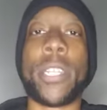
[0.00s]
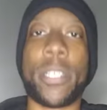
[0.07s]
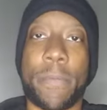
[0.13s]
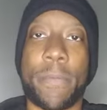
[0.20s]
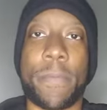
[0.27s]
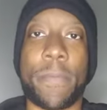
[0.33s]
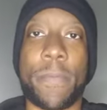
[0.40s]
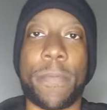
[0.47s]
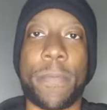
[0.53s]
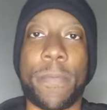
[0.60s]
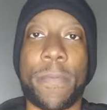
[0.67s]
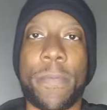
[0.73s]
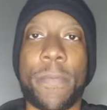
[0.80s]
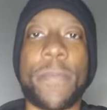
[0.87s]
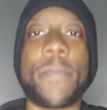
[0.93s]
Not by
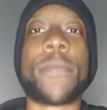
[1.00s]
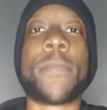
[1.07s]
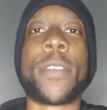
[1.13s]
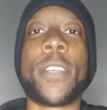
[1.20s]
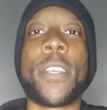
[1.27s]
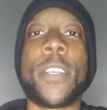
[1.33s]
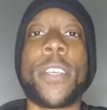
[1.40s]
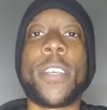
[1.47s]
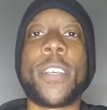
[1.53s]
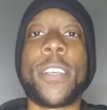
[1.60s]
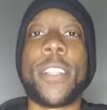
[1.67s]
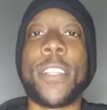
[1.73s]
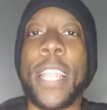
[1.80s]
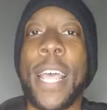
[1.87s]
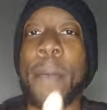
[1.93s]
by
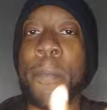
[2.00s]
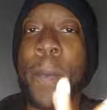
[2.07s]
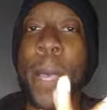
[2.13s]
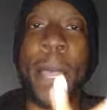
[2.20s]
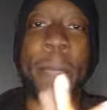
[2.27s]
anybody else,